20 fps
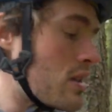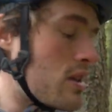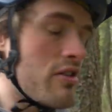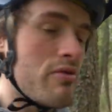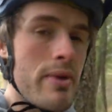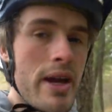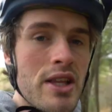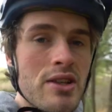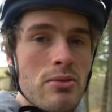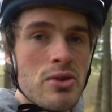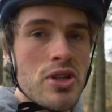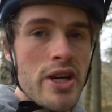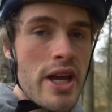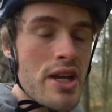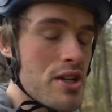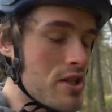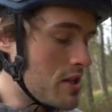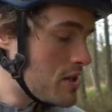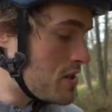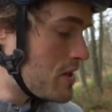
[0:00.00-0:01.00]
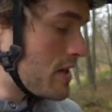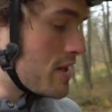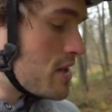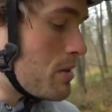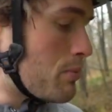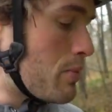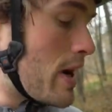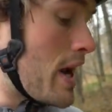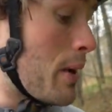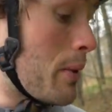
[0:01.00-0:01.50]
that they've made some changes this year to
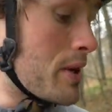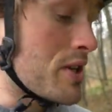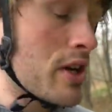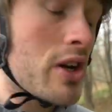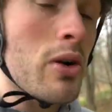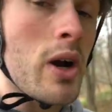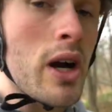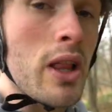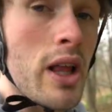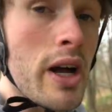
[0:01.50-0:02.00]
the brake, which I quite